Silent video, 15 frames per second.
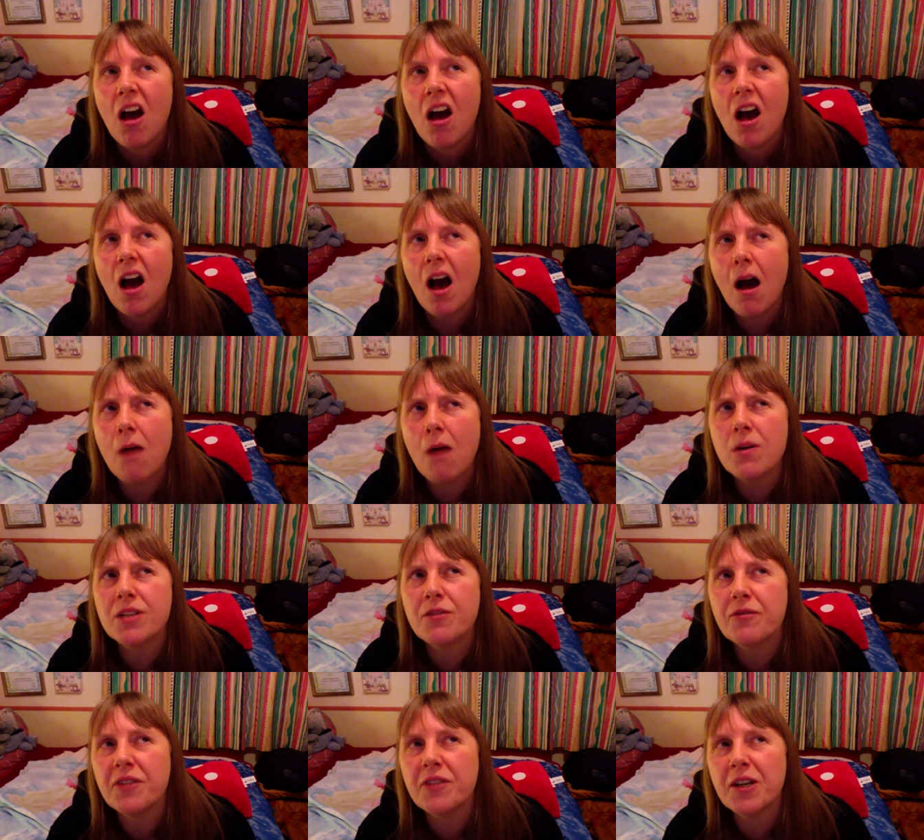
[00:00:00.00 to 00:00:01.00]
I would
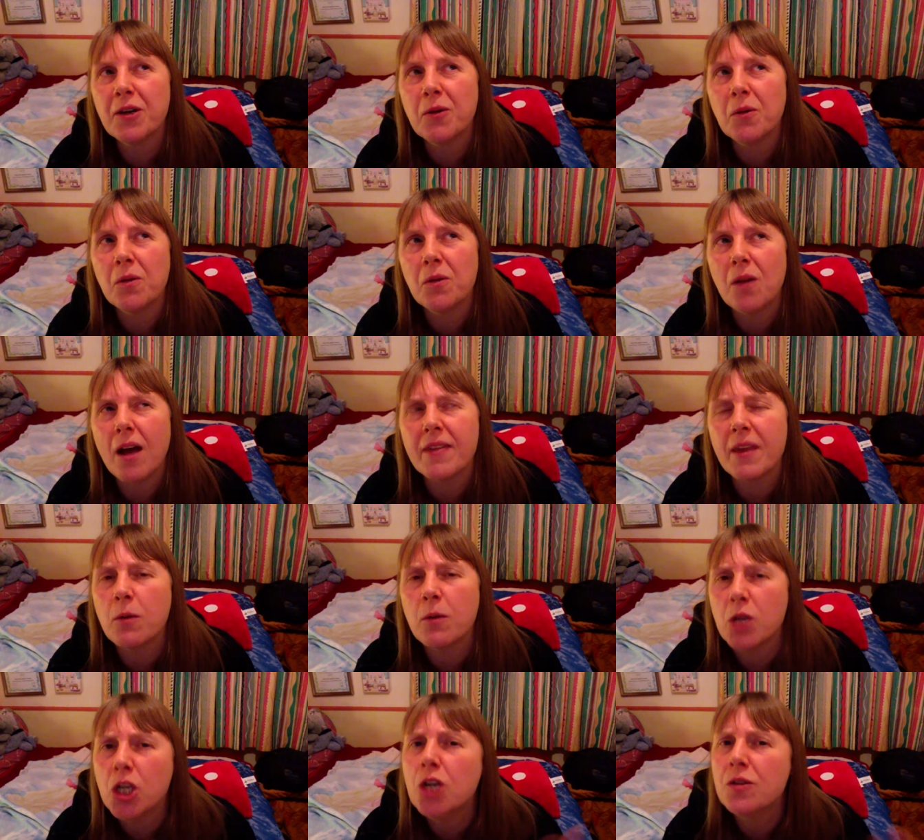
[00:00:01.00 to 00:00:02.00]
feel like they
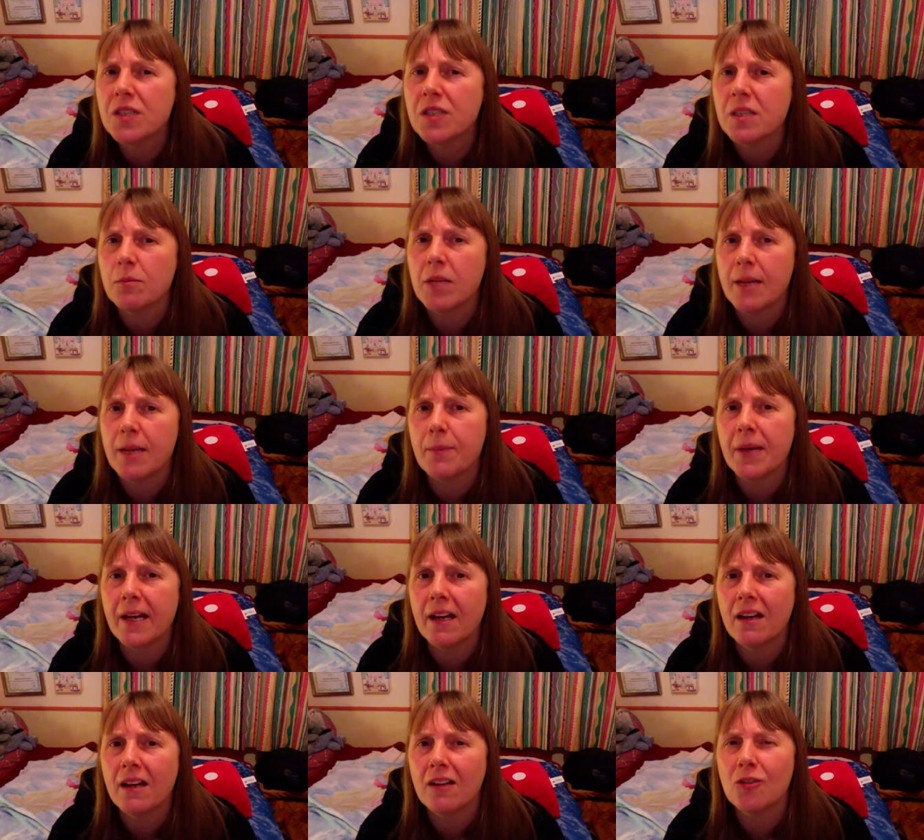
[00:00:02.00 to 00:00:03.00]
were using me a
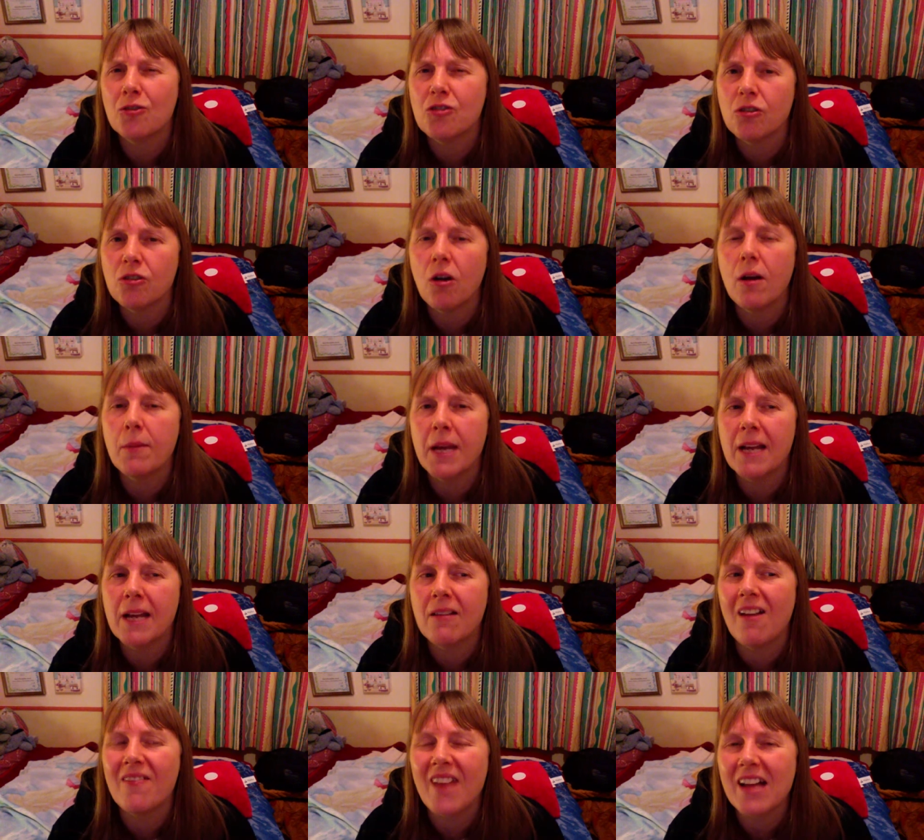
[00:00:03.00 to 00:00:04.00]
bit. Do you know what I mean?
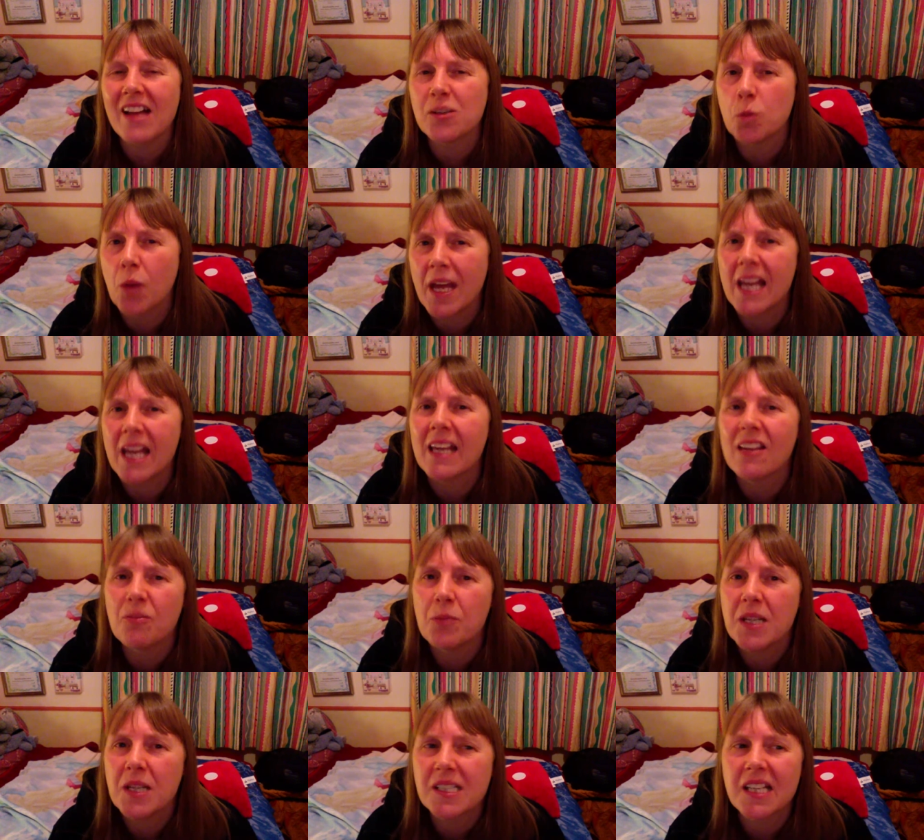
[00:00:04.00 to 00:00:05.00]
Like that's all they can give
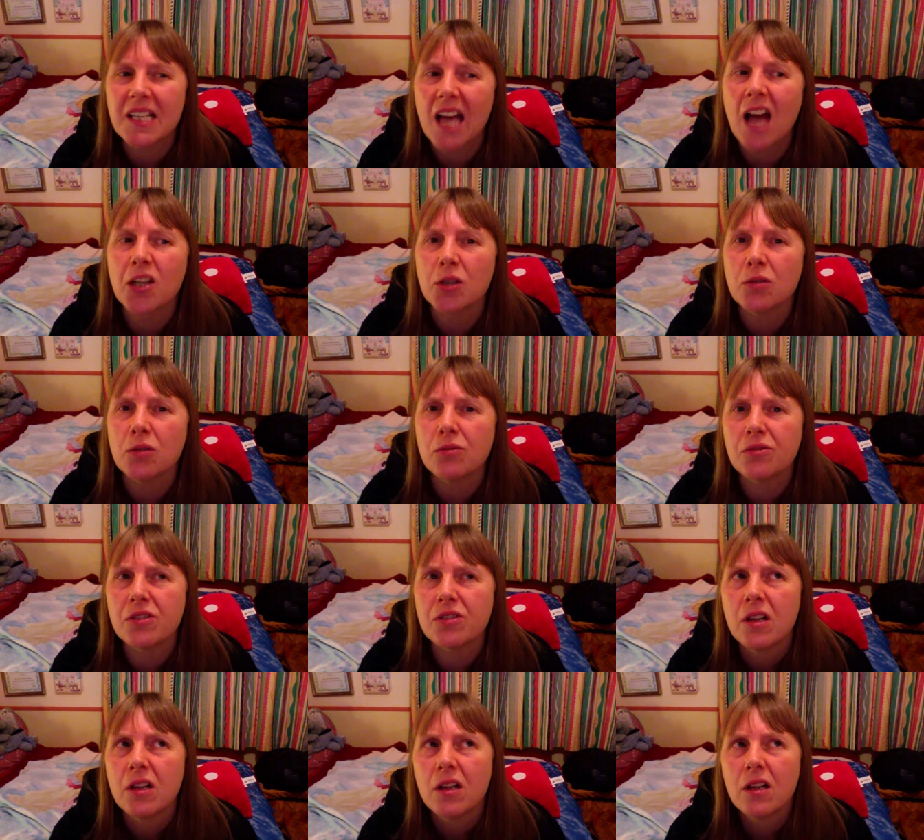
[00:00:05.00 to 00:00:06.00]
me is the cuddles.